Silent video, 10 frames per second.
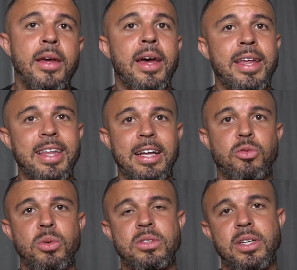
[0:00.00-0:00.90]
And that's
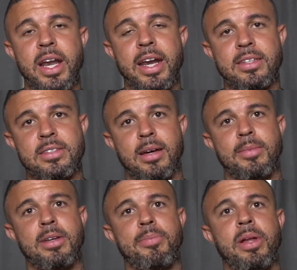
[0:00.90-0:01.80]
where genetics come
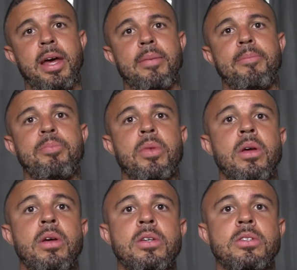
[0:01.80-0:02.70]
into play.
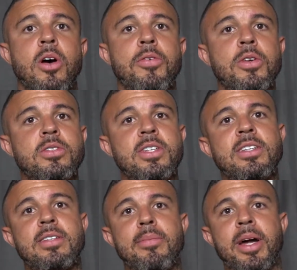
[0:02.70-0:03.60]
So if you see
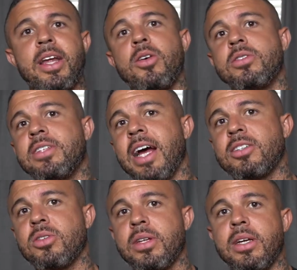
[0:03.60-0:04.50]
somebody who's
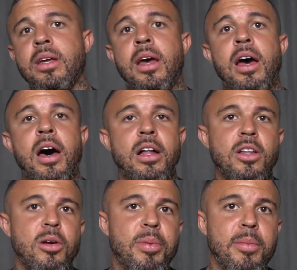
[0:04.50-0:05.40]
naturally a
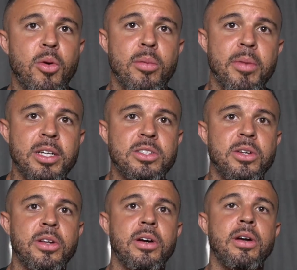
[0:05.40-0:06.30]
little bit more
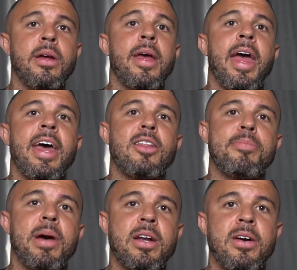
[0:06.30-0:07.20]
muscular and they're
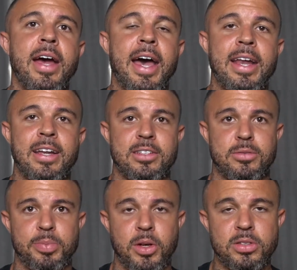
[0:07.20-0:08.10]
better at
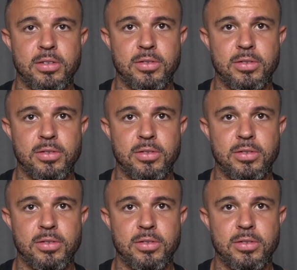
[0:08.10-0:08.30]
explosive